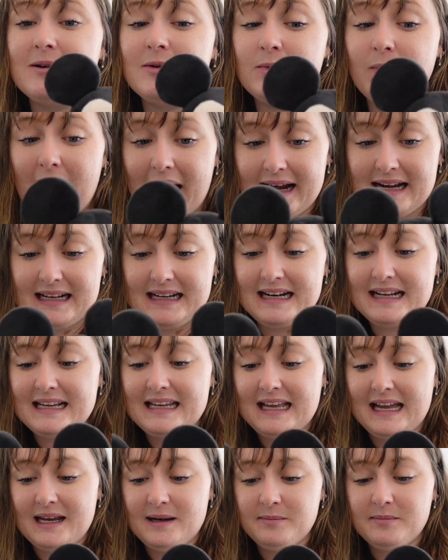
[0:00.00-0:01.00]
ride it
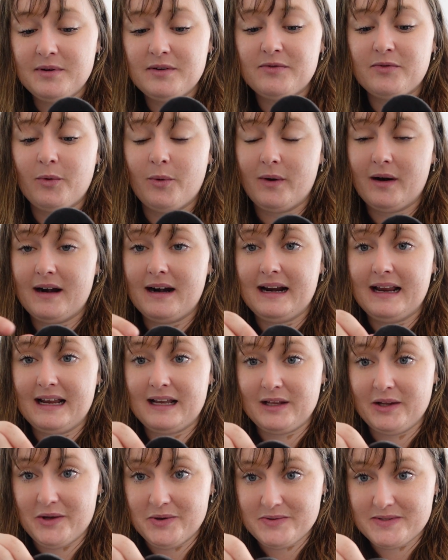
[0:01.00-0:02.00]
again before it
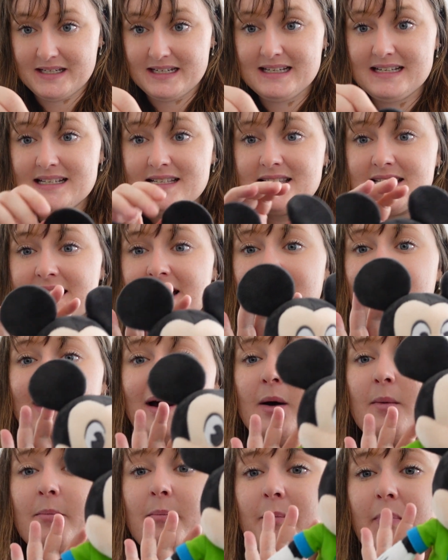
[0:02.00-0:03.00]
closes.
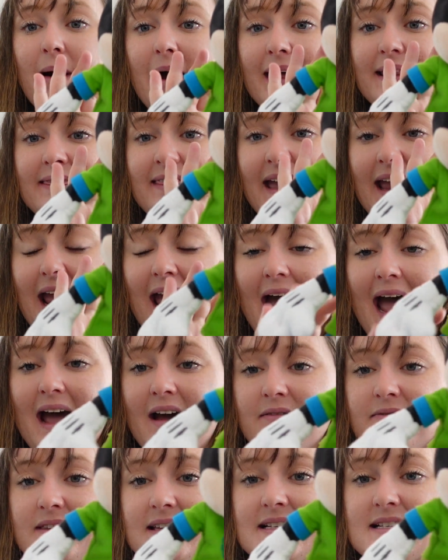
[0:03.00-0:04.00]
But they
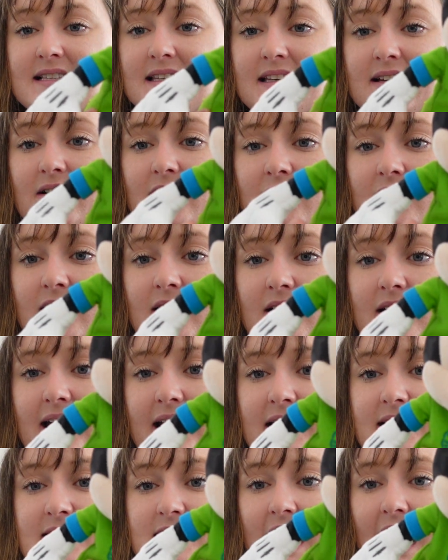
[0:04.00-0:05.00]
have these little,
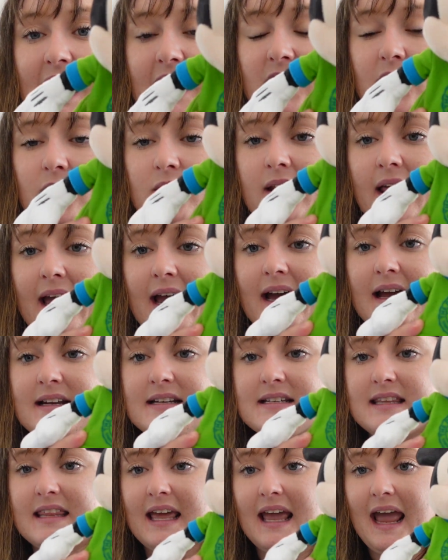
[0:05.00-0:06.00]
in Dino
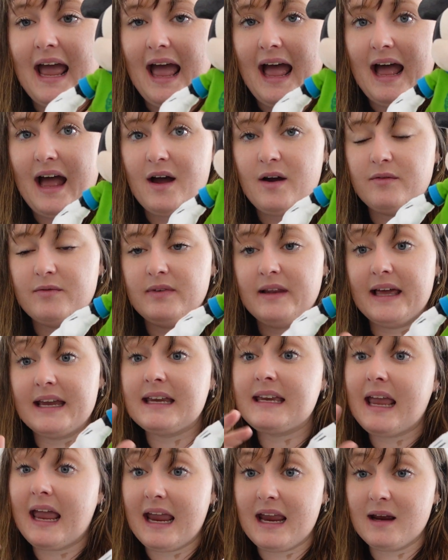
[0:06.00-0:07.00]
Land, they have
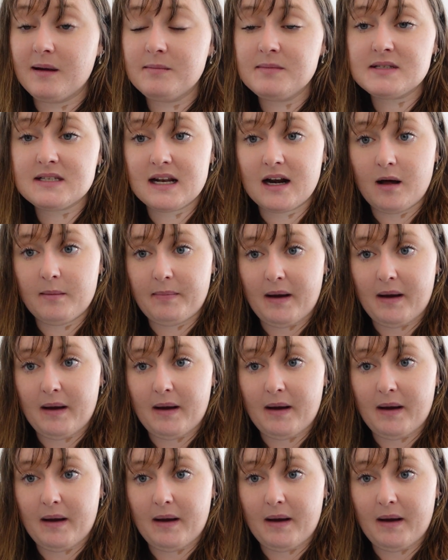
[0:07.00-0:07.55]
like games, and I'll